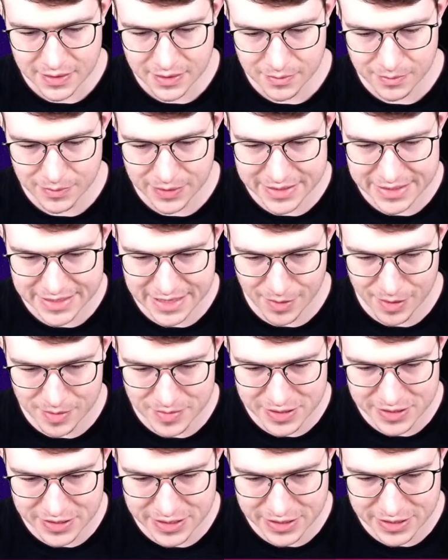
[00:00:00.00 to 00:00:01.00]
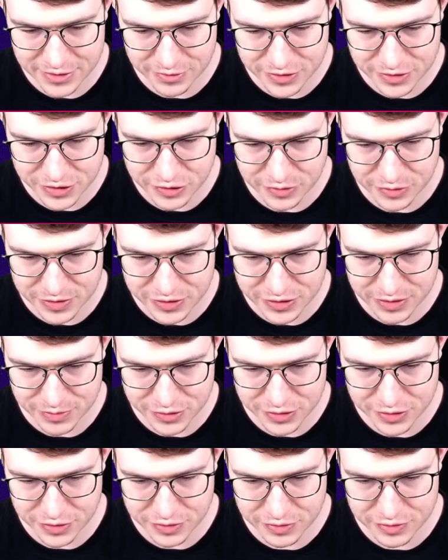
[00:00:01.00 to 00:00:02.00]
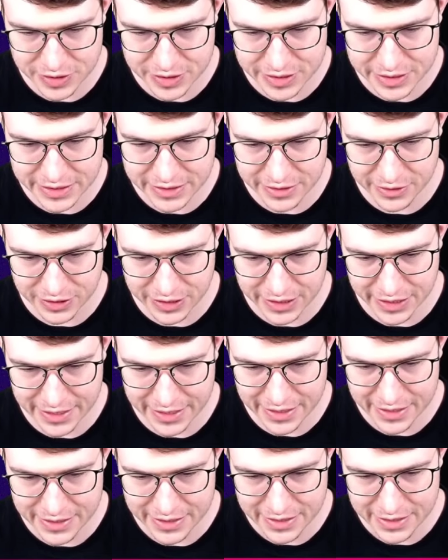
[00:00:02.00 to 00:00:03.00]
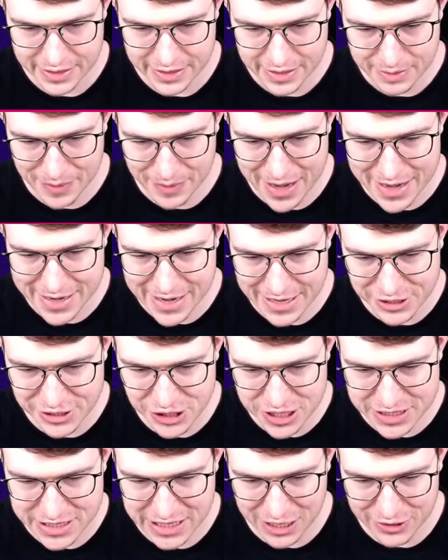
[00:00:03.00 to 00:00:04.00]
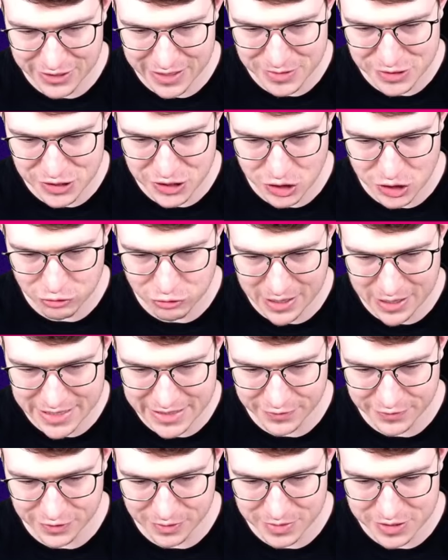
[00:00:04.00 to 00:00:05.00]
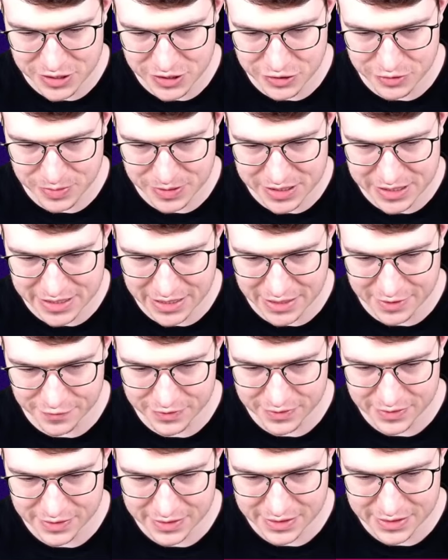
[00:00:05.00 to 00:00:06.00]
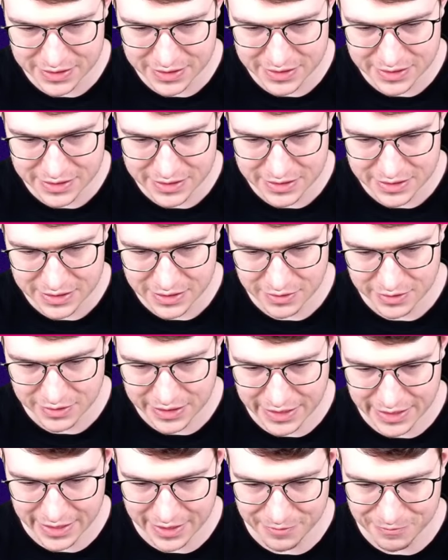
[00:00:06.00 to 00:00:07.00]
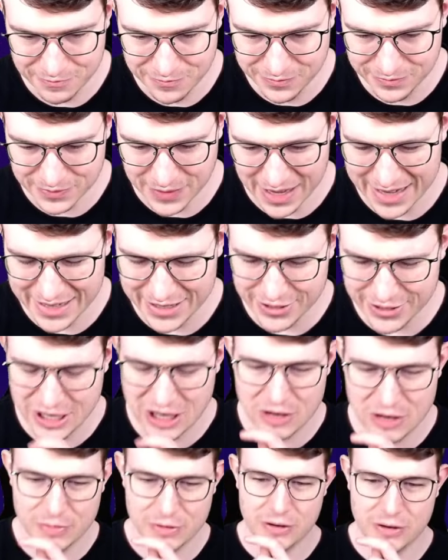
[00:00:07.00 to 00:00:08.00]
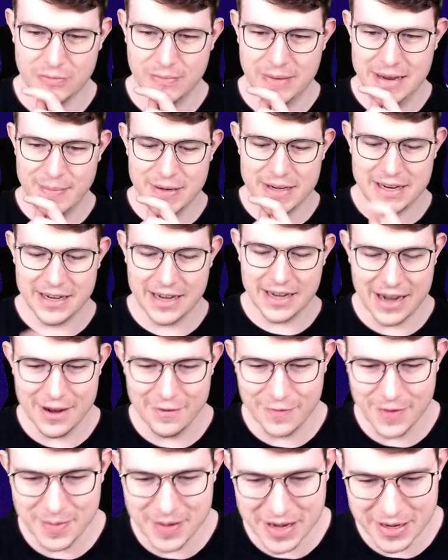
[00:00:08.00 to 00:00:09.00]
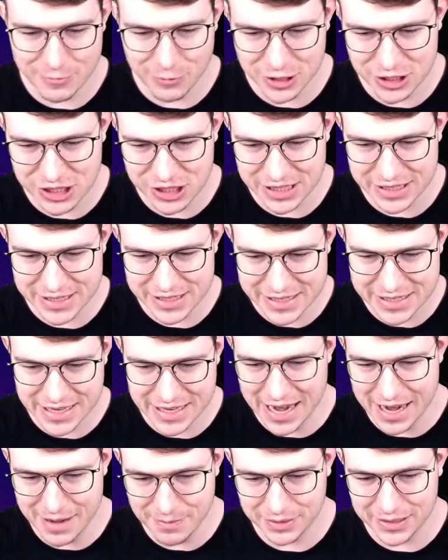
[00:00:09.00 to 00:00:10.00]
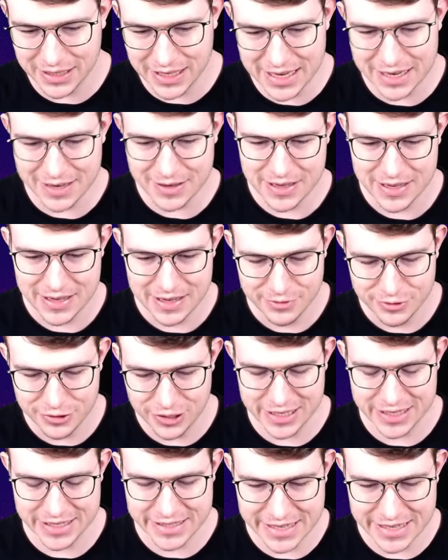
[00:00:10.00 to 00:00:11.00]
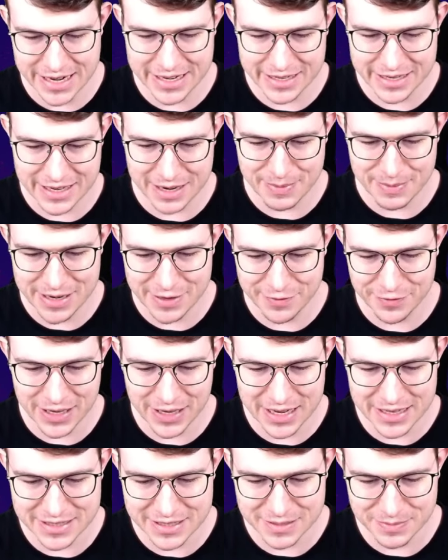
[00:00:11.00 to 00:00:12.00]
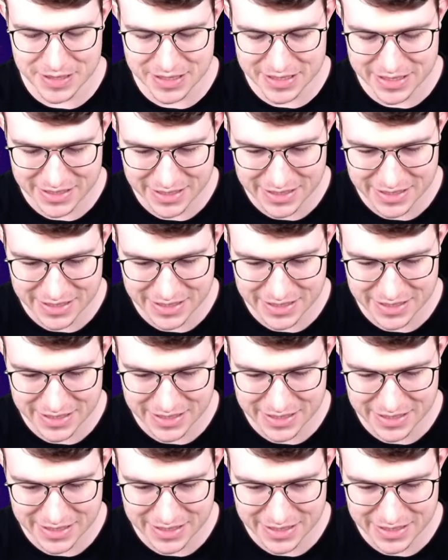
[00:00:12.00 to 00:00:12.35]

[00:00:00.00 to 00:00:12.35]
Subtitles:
But sometimes it looks stupid, so I'm just gonna use it here, okay. Man, actually, the tower damage is crazy from this stupid stuff. Okay, I don't know, bro. Maybe, like, if I'm, like, watching this gameplay to understand the card, but I feel like it's a bit